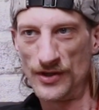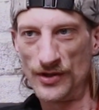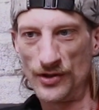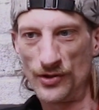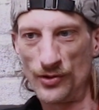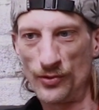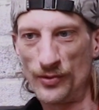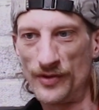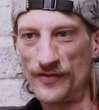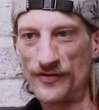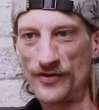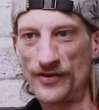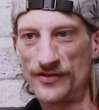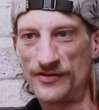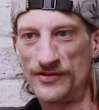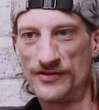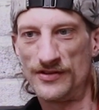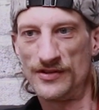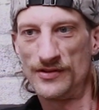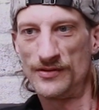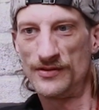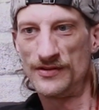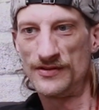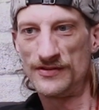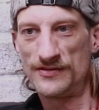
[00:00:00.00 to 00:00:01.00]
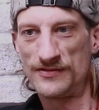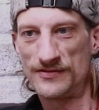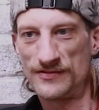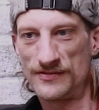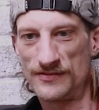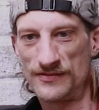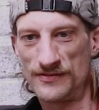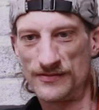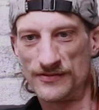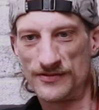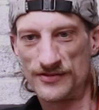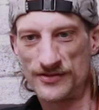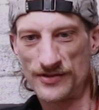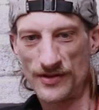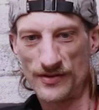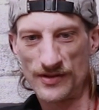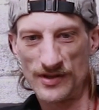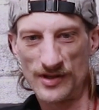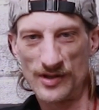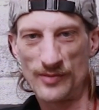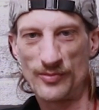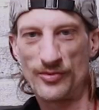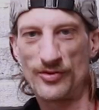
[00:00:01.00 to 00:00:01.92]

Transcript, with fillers: All we've got to do is show them the